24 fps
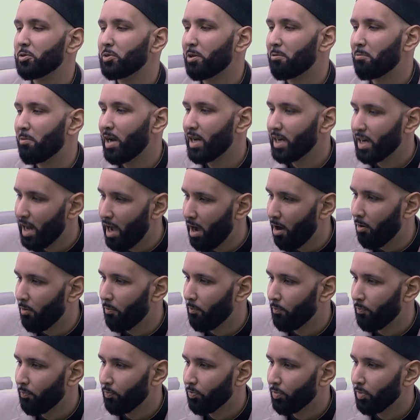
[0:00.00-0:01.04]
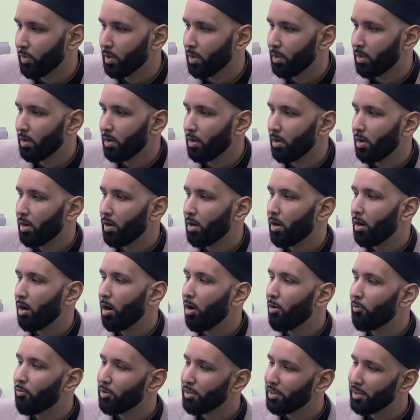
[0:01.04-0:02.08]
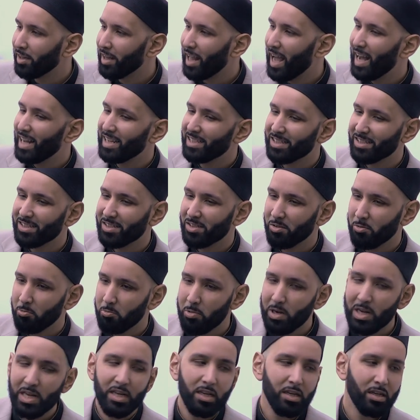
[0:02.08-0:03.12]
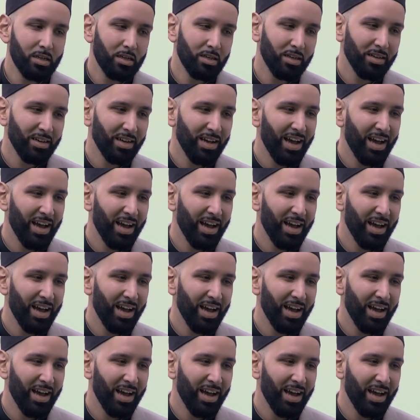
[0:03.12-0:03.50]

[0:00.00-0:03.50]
it right now. Over the last week,